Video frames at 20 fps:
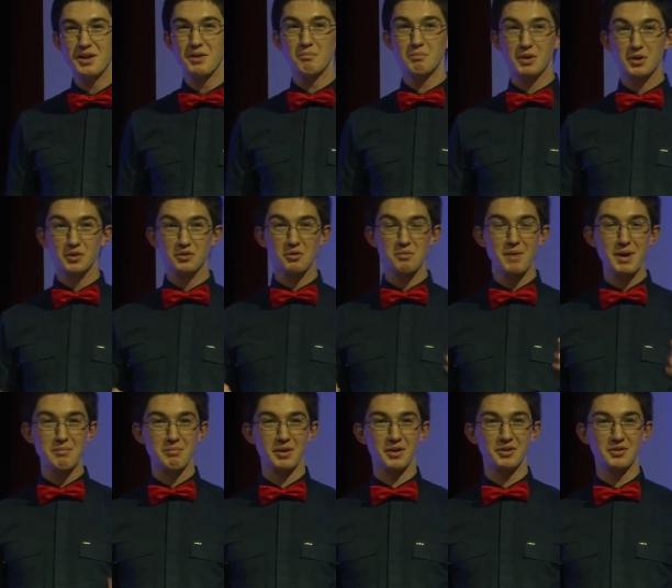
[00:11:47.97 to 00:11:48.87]
because
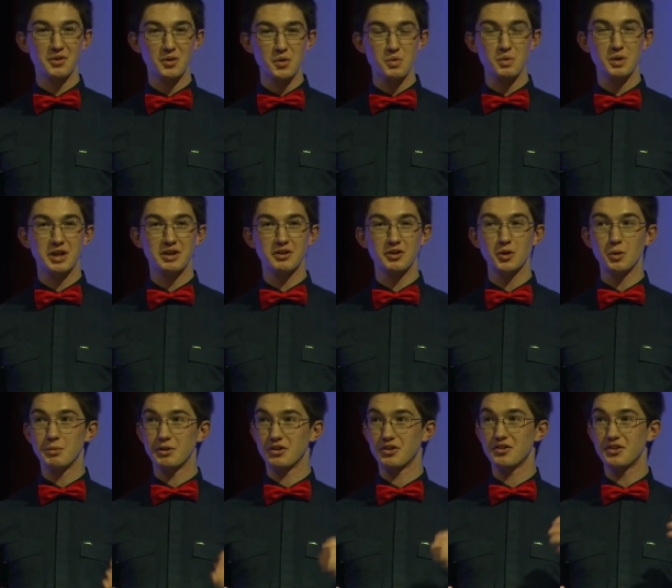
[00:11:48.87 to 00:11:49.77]
remember, as soon as we can deal
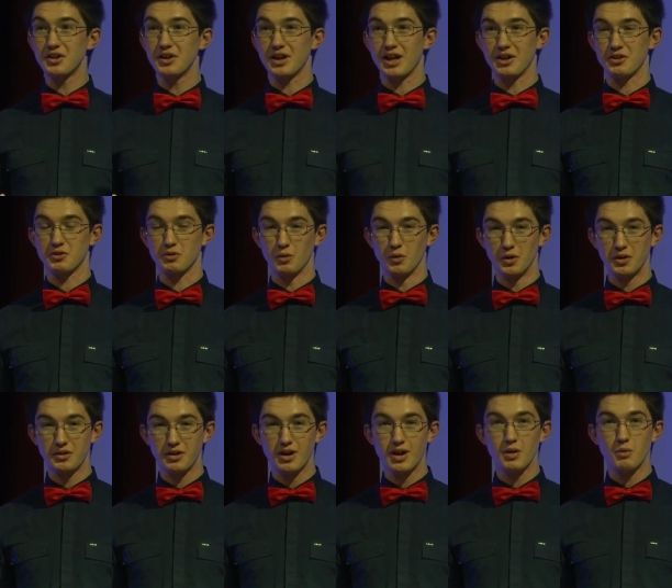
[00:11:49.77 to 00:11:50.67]
with a single
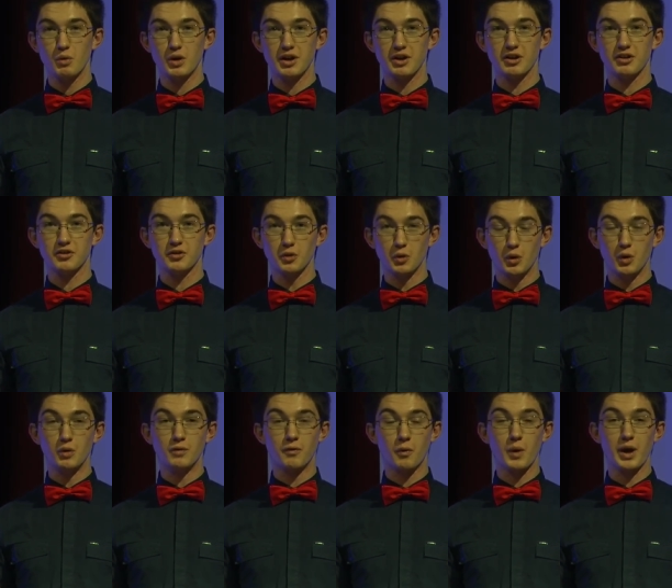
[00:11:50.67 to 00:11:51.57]
asteroid, we can extort
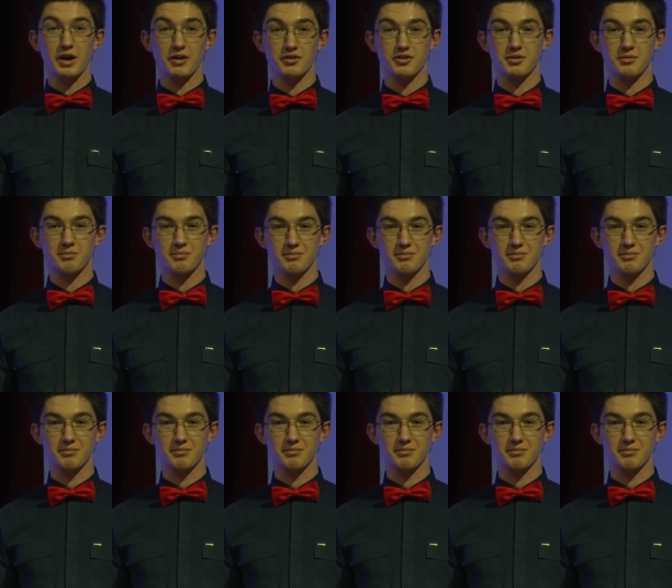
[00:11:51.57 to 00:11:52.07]
all the rest.